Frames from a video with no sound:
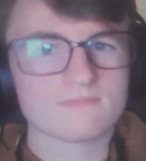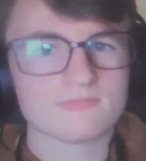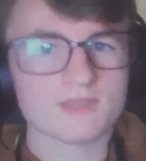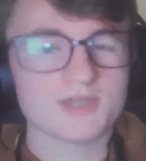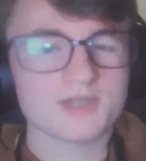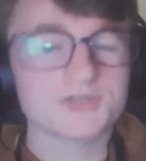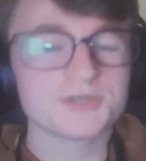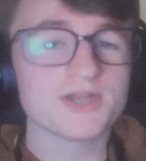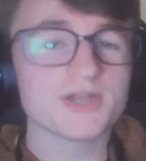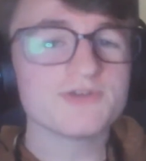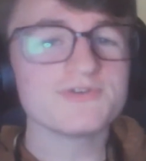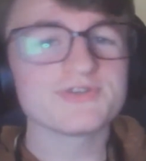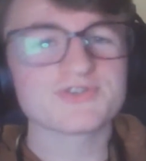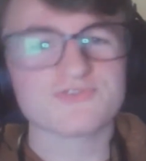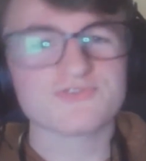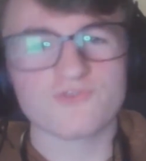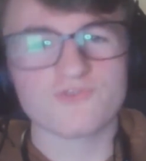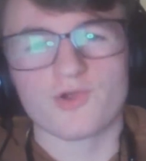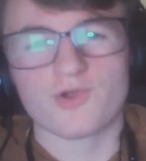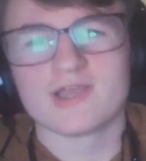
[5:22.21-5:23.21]
Gender
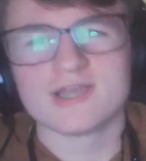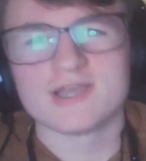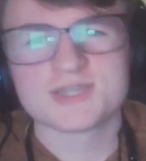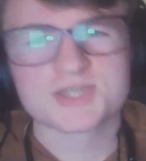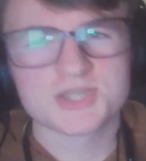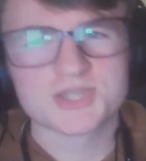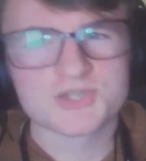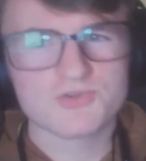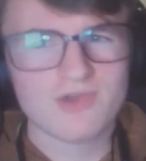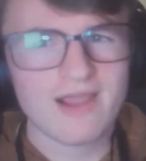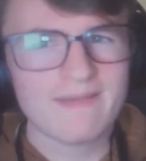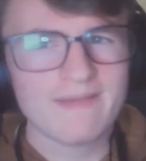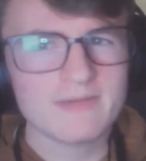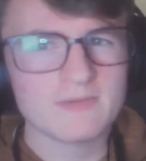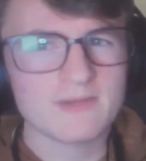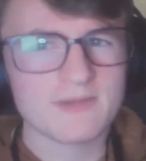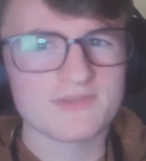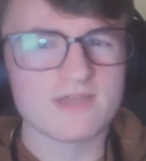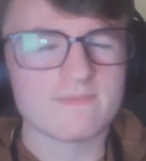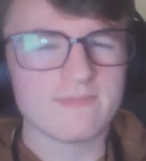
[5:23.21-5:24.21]
dysphoria is described
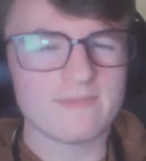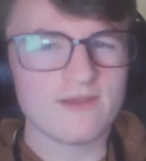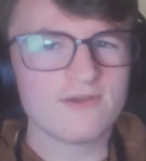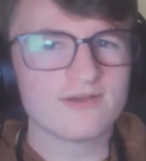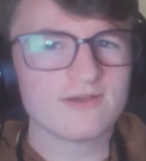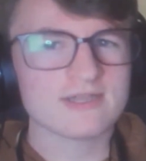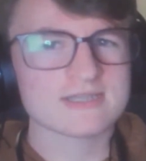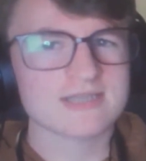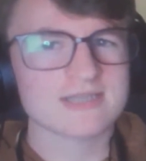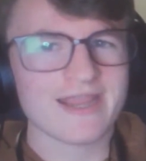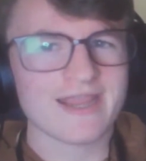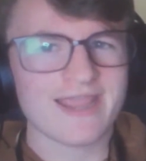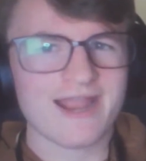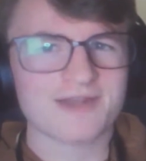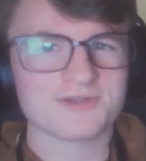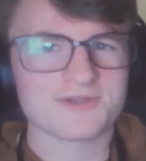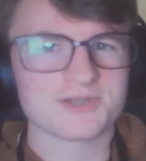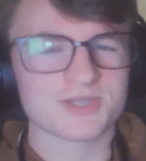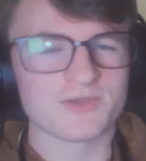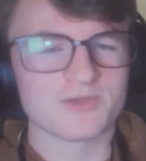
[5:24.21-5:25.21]
by the American
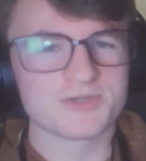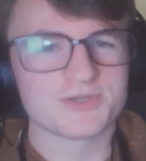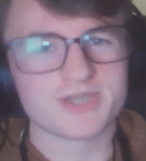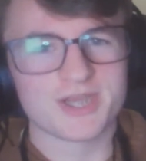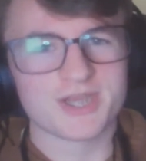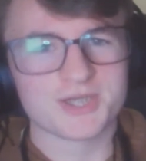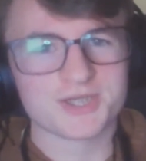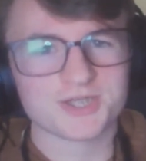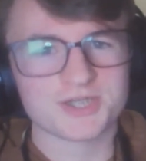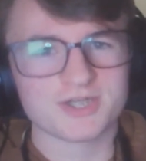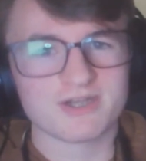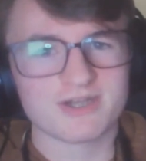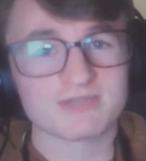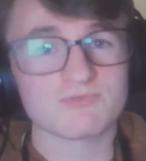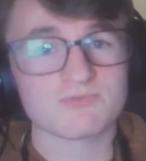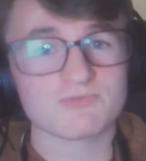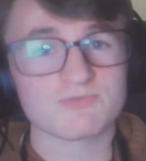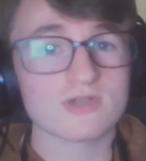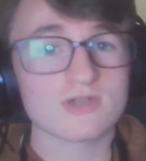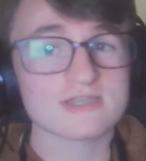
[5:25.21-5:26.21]
Psychiatric Association
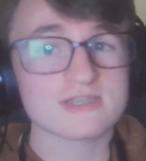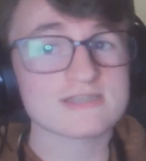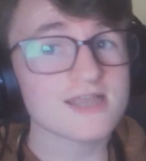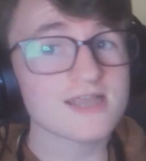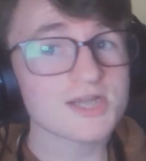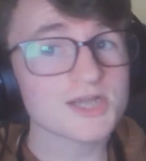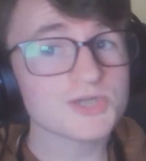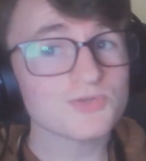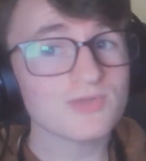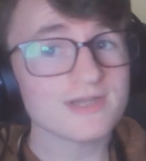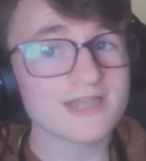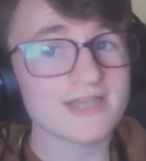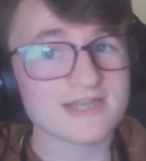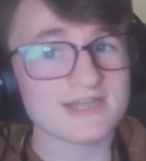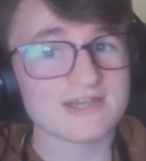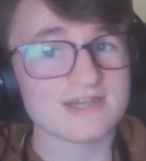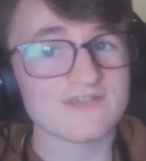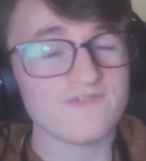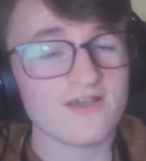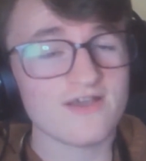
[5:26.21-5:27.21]
as when one's sexual
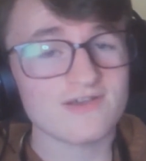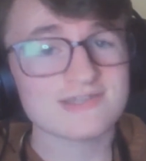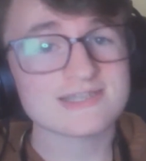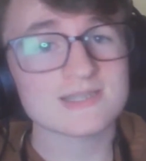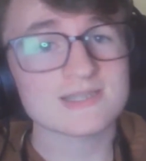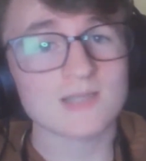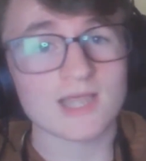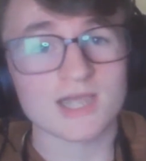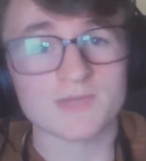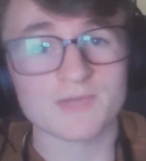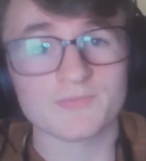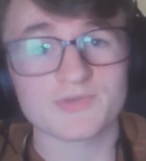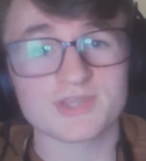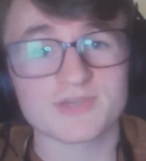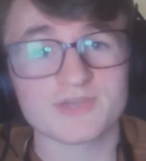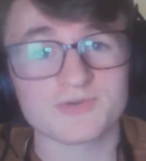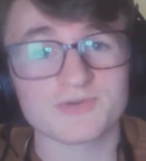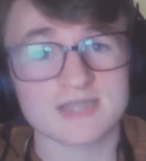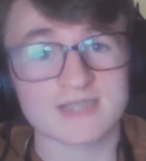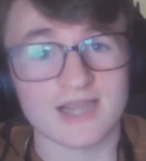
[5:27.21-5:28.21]
identity fails to line up with
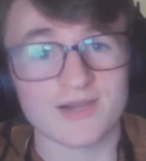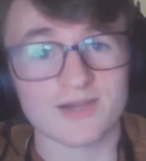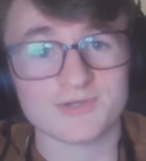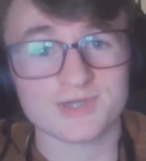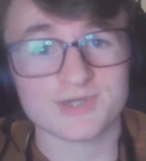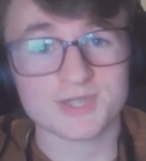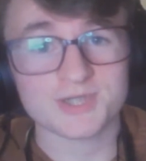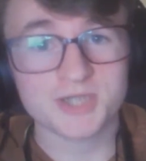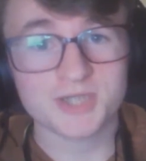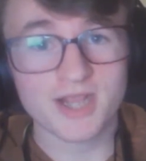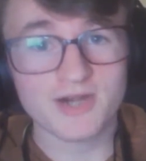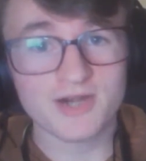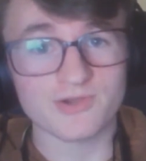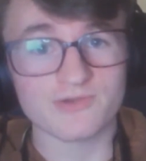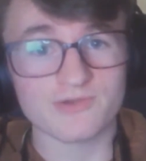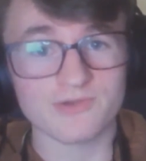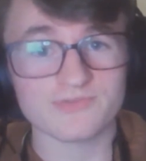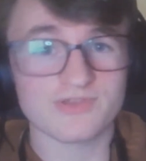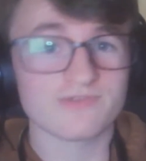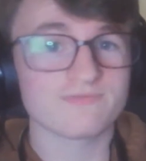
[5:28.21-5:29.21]
their desired
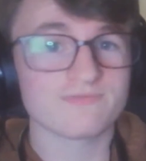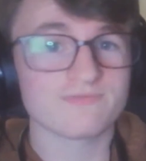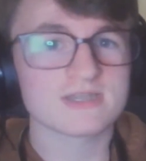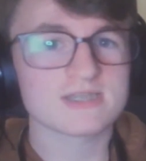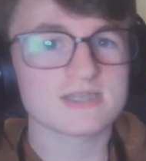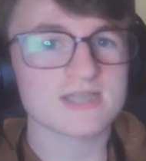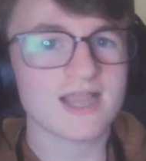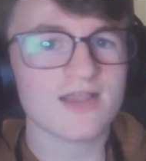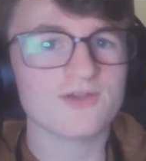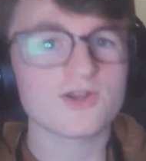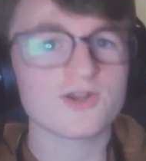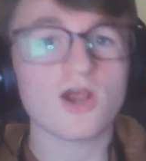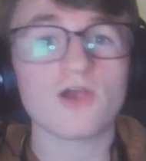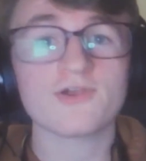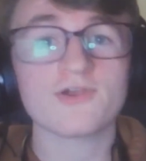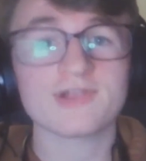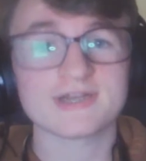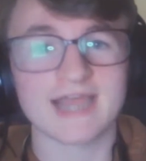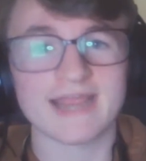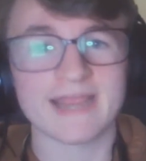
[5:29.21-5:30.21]
gender, their desired
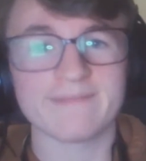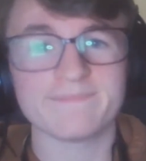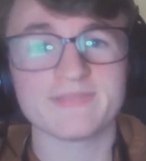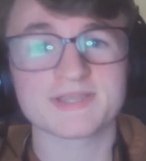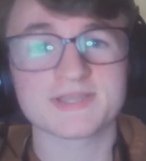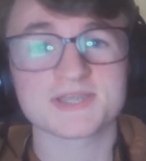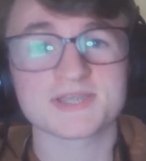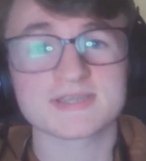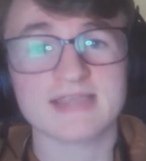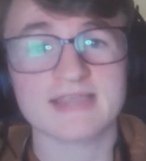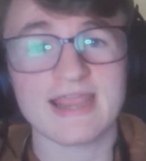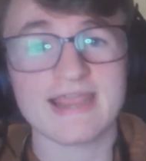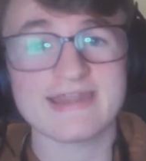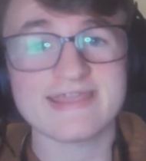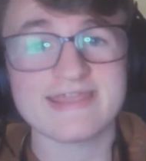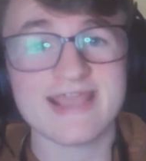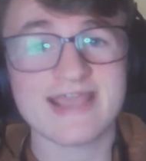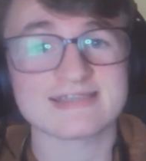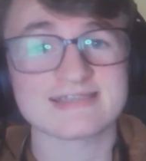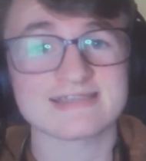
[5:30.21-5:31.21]
archetype that
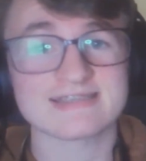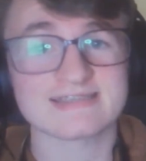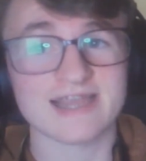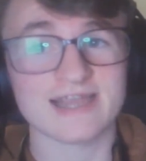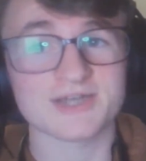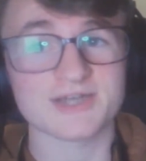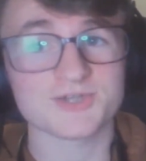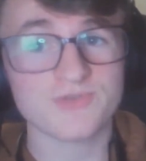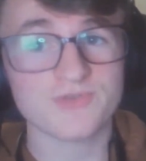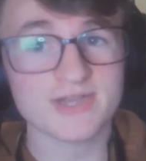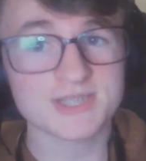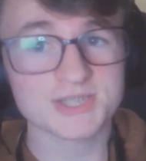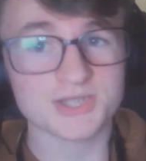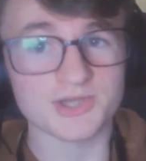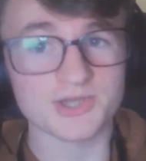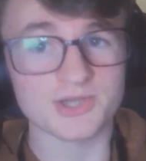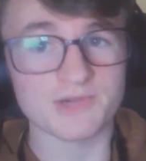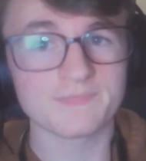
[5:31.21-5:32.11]
society has assigned traits to,